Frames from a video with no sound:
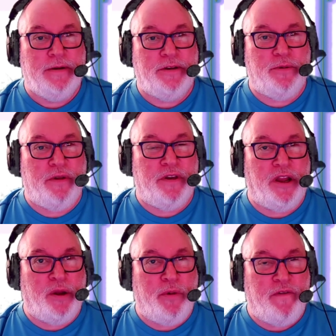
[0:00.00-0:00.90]
So we're
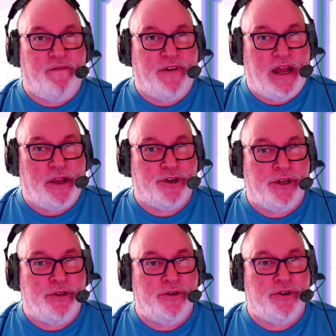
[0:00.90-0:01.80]
thinking about
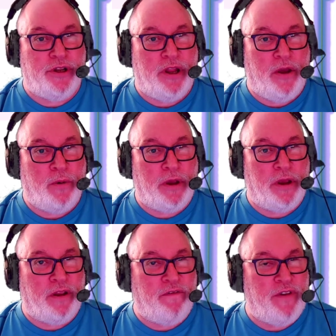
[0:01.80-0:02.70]
fractions and how we
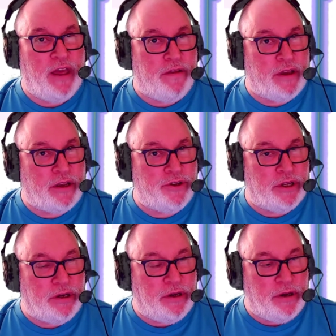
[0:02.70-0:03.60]
can convert things
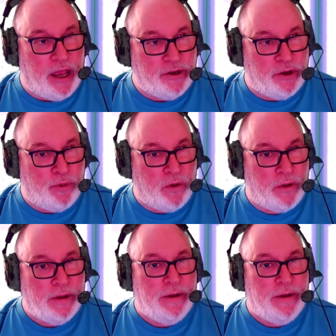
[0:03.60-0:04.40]
to decimal.